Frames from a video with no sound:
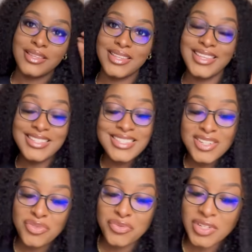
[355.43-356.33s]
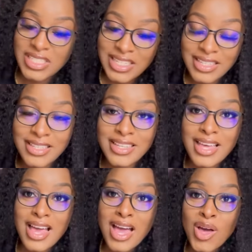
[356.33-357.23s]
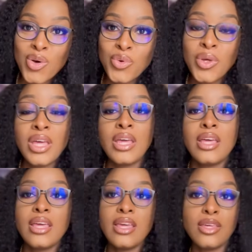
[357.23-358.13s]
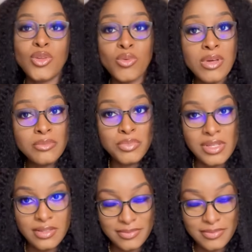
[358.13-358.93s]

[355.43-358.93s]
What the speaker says: Isn't it funny how a human being